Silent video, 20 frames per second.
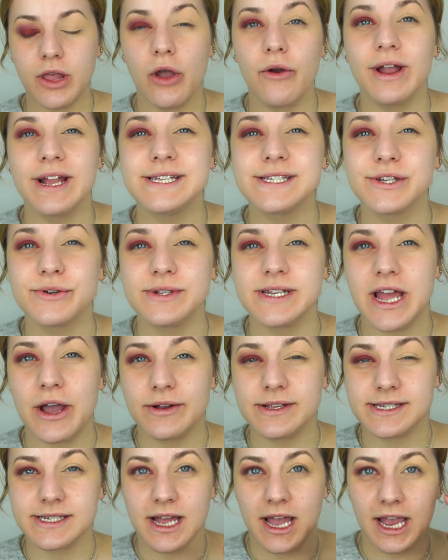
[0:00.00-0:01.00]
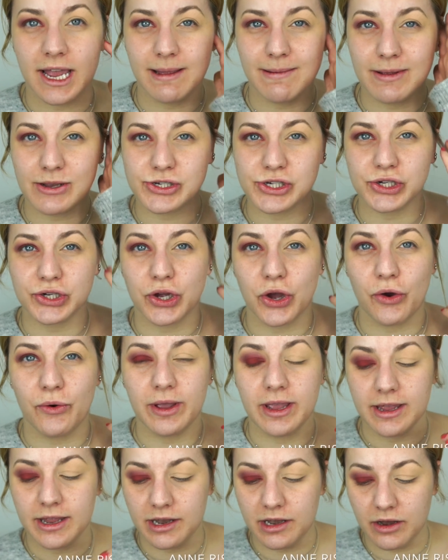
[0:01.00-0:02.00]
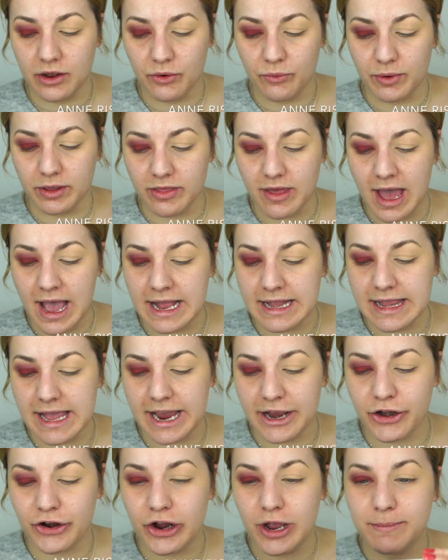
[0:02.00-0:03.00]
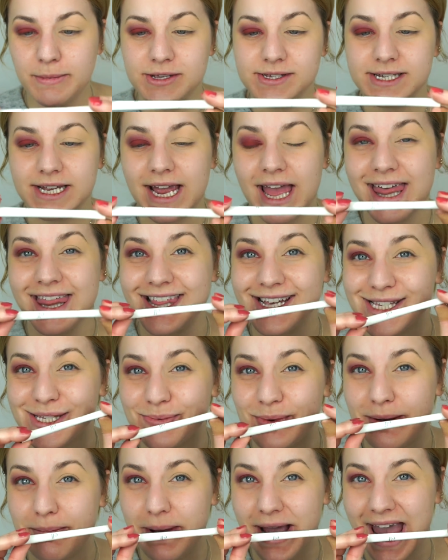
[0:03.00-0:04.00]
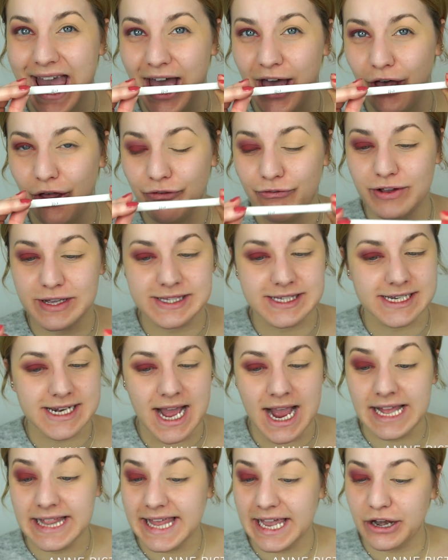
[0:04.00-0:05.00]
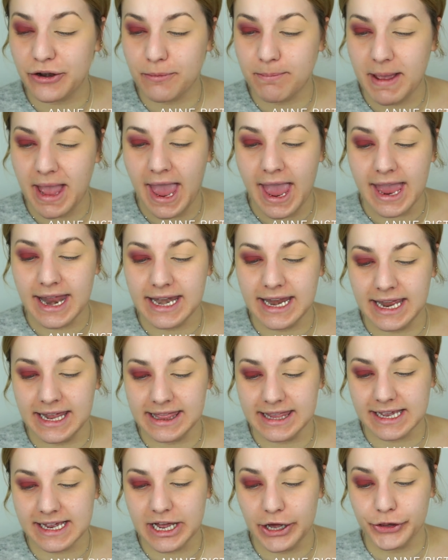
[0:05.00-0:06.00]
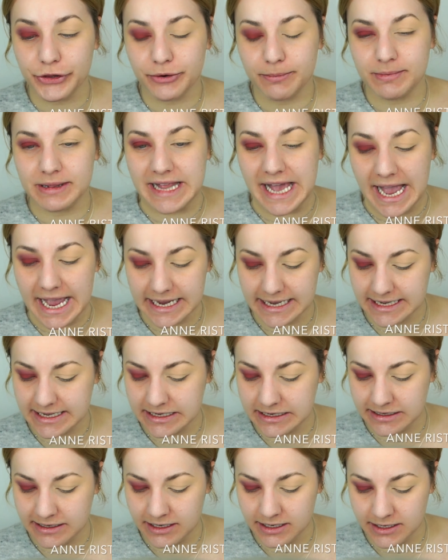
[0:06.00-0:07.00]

All right, so now it's time to go in with eyeliner. I'm using this one by E L F. It's an eyeliner pen in the color black.